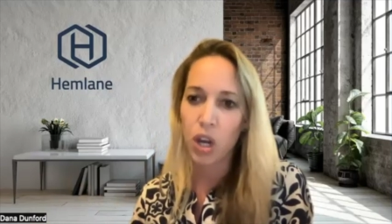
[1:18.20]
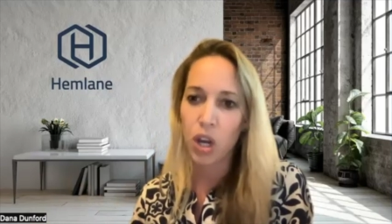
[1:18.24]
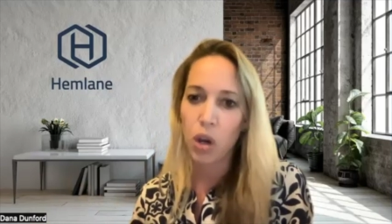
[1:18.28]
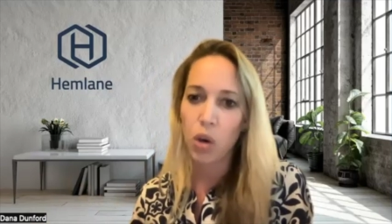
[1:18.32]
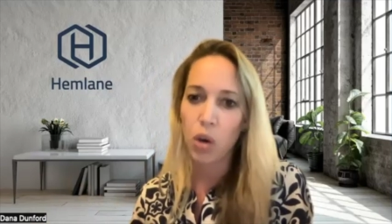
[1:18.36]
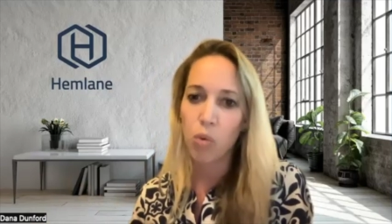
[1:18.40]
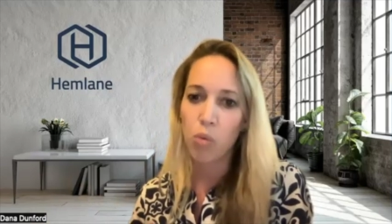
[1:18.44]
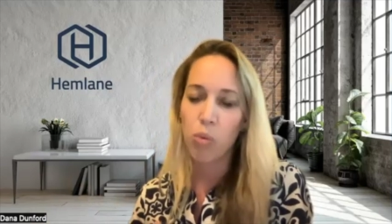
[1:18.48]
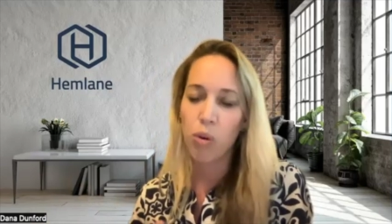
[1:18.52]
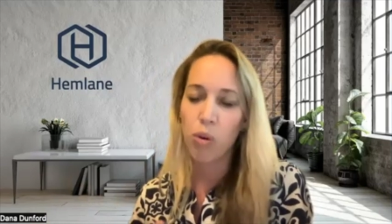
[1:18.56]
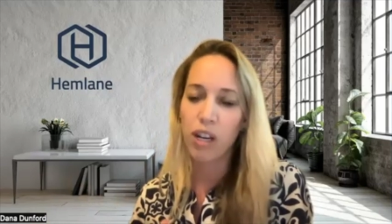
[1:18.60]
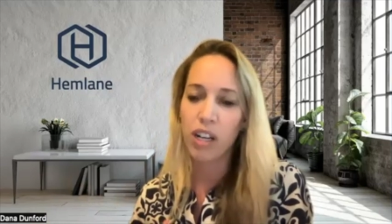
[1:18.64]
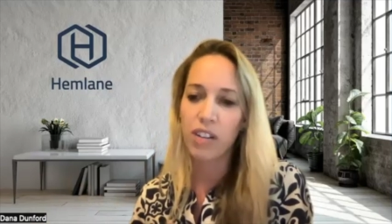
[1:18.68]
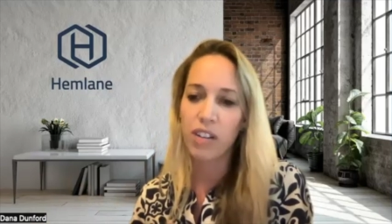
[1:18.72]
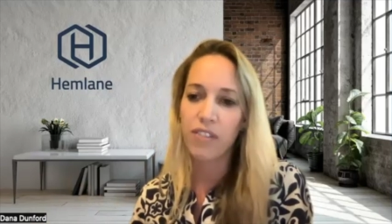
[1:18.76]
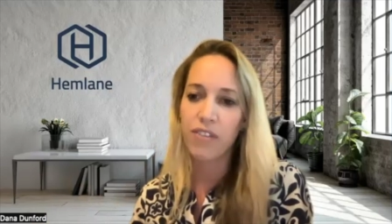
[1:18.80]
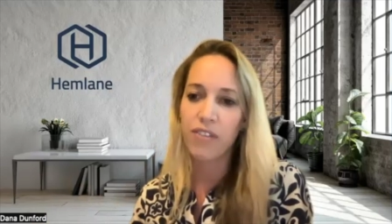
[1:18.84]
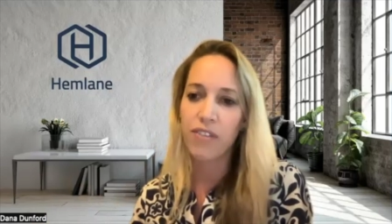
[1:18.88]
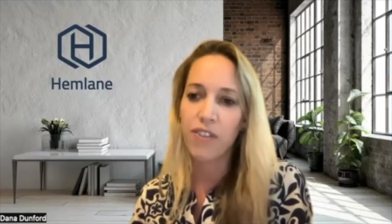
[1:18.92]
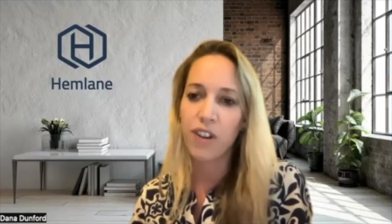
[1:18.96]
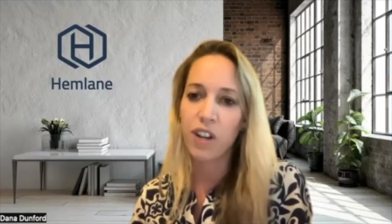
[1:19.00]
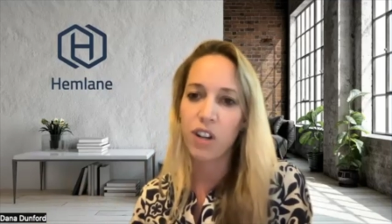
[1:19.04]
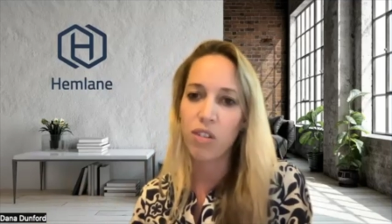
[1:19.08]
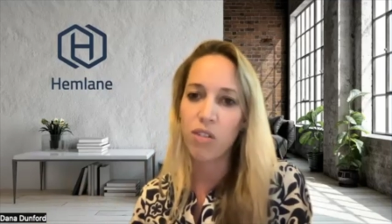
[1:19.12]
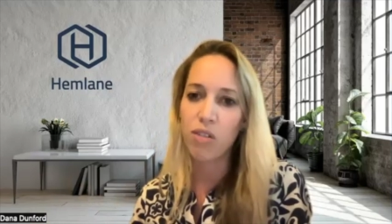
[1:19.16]
where
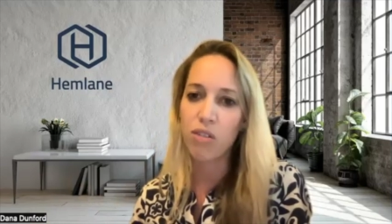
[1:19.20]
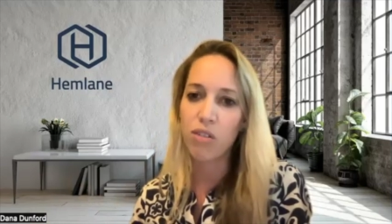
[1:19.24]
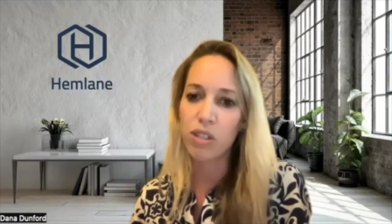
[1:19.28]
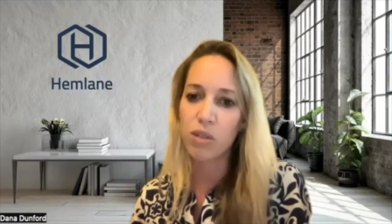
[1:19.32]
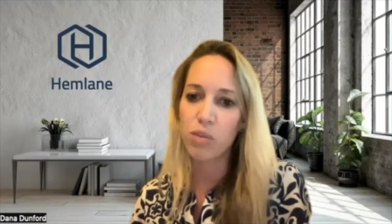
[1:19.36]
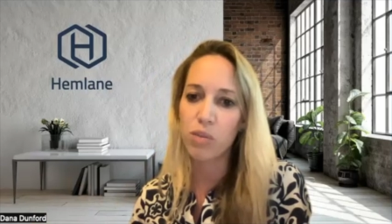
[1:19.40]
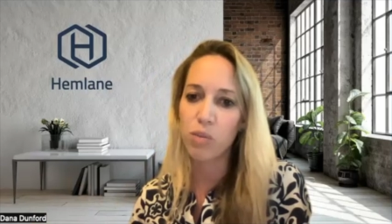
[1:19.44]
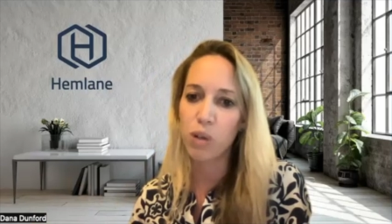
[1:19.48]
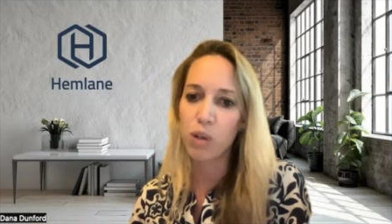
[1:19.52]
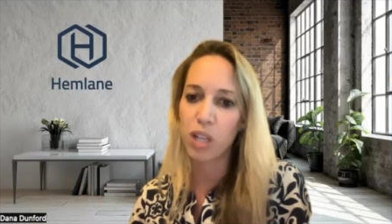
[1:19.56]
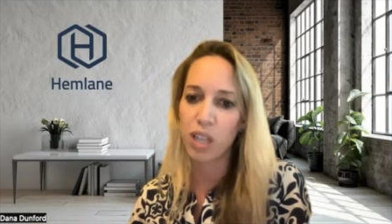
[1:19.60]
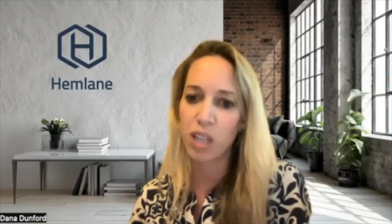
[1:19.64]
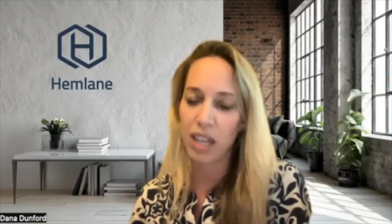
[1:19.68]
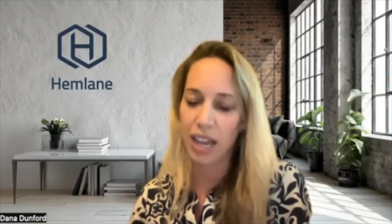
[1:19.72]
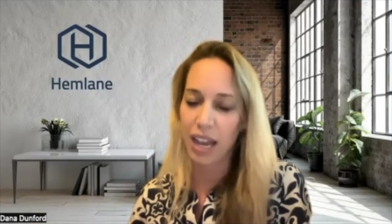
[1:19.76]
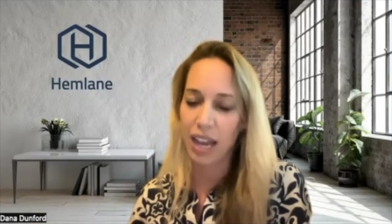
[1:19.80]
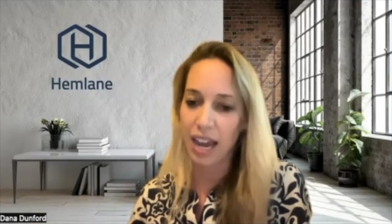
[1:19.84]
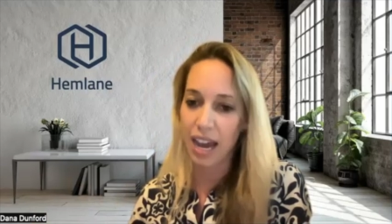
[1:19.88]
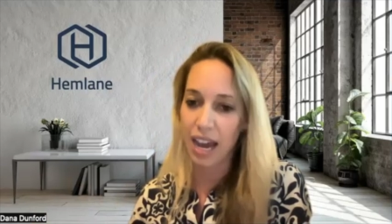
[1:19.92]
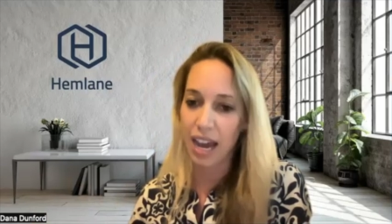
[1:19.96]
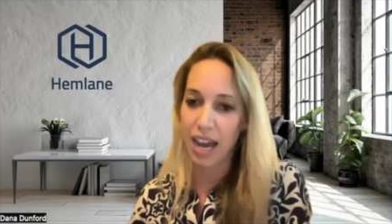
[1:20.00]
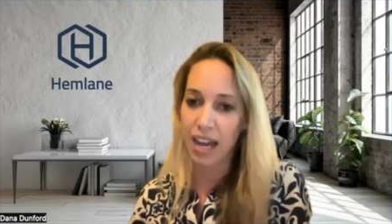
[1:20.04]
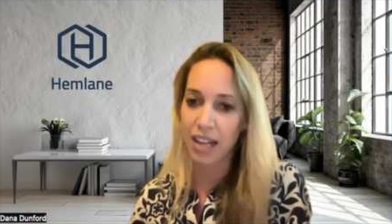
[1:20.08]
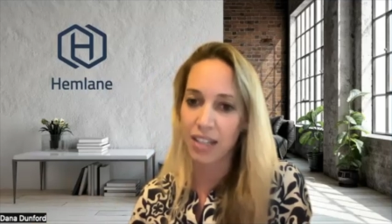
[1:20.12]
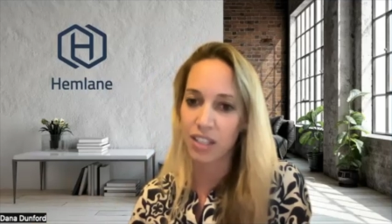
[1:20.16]
folks will
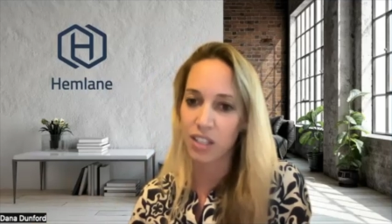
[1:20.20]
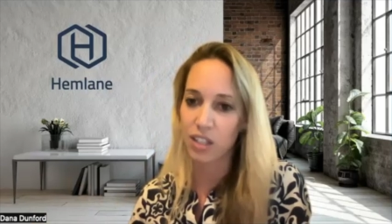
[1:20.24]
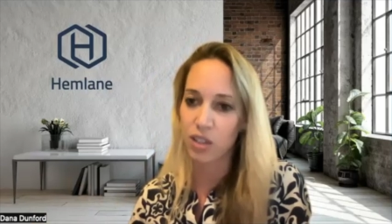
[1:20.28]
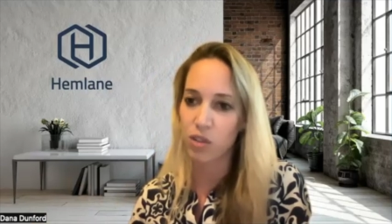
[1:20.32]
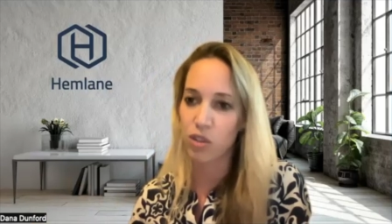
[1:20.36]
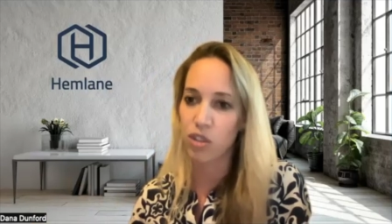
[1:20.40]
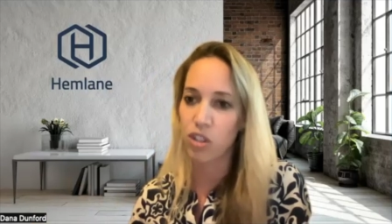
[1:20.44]
ask.